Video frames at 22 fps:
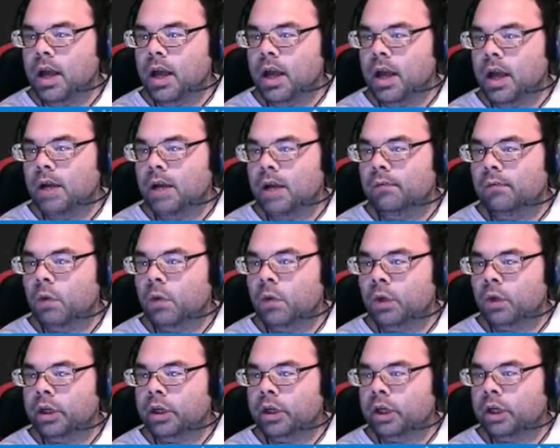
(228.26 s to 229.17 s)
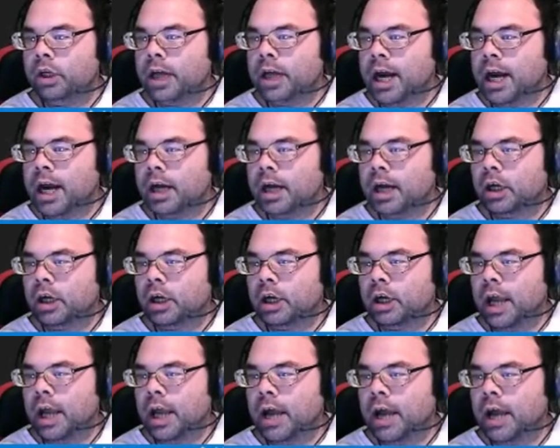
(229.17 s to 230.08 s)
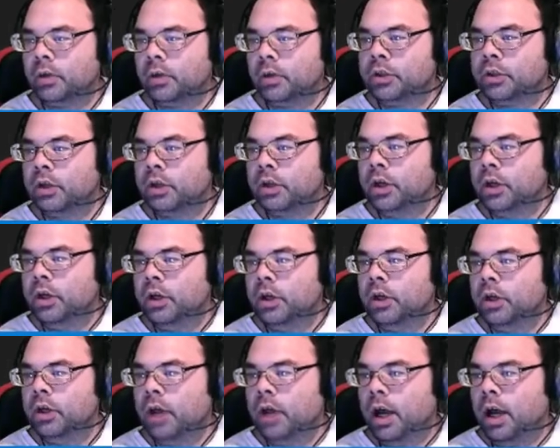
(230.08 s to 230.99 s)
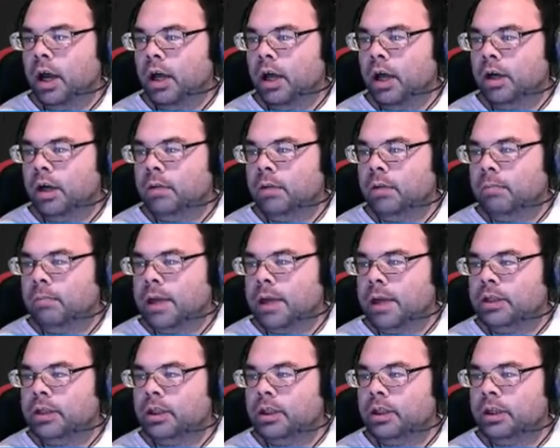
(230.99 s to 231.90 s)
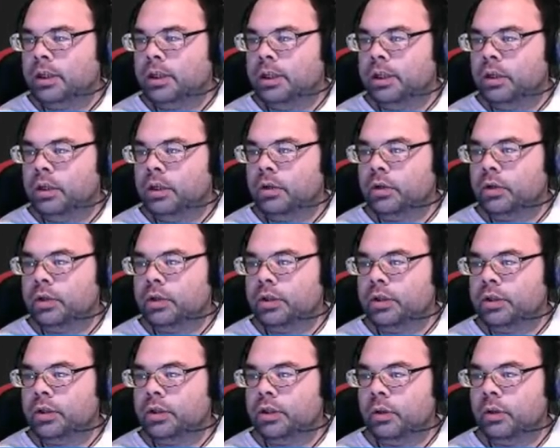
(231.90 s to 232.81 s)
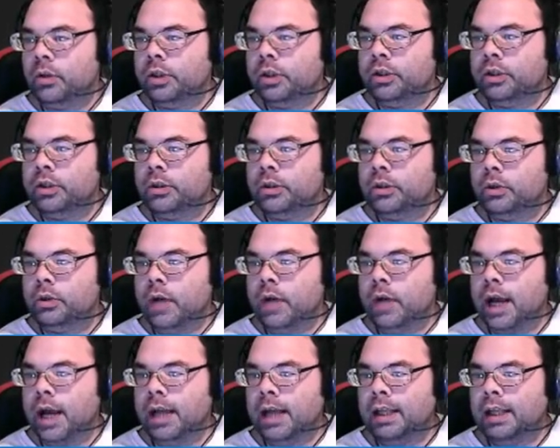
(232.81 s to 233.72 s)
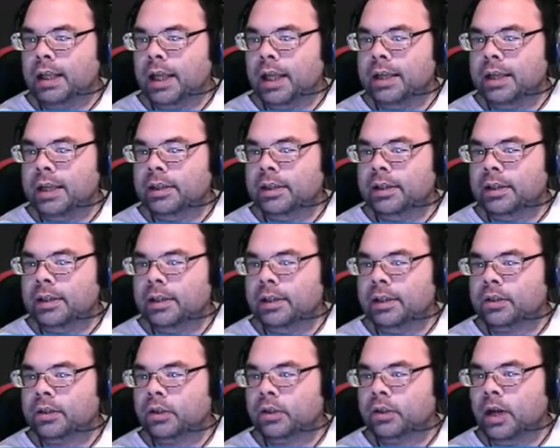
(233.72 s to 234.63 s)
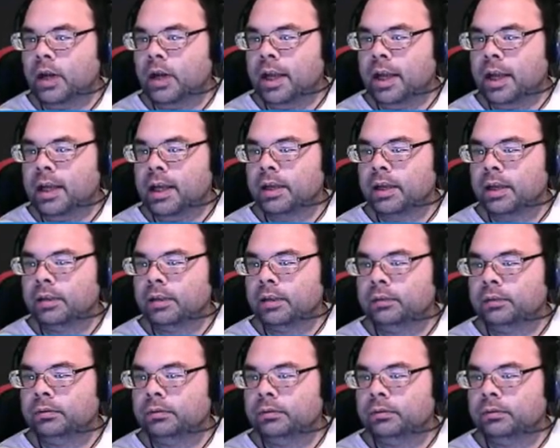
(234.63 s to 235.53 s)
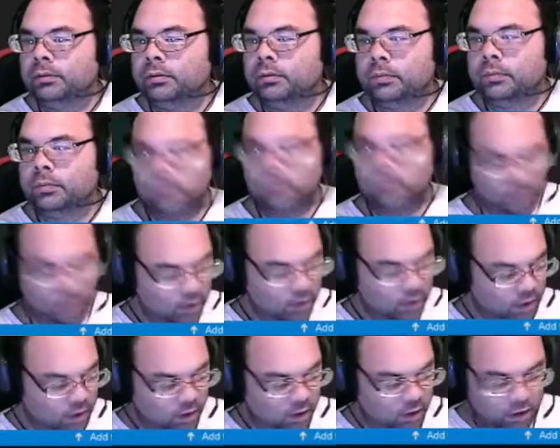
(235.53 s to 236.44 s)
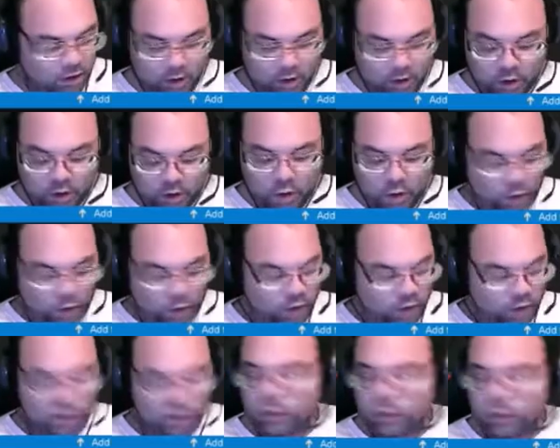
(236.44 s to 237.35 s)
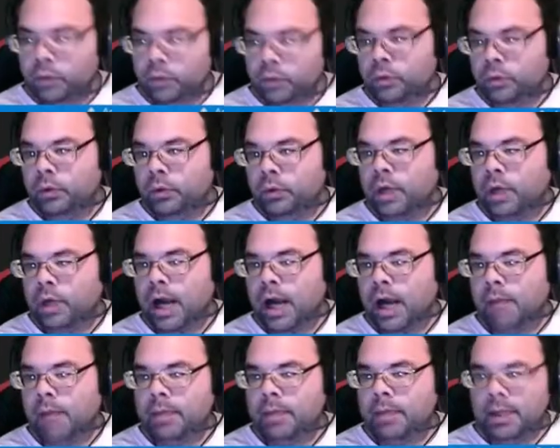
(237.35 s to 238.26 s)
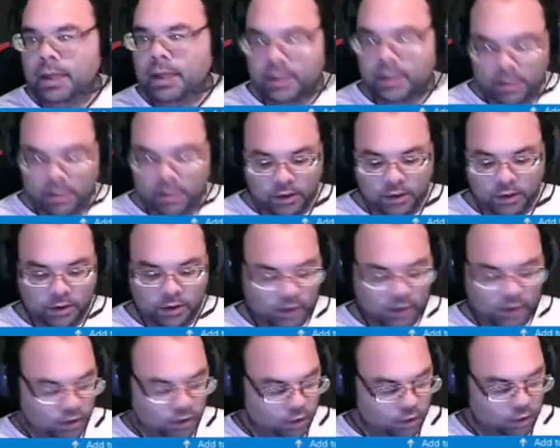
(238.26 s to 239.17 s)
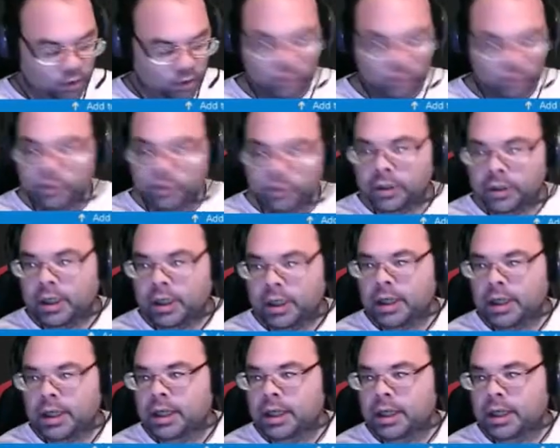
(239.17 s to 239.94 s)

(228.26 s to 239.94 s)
for your character count, basically you are just going to highlight this right here. You're going to copy it, Control C,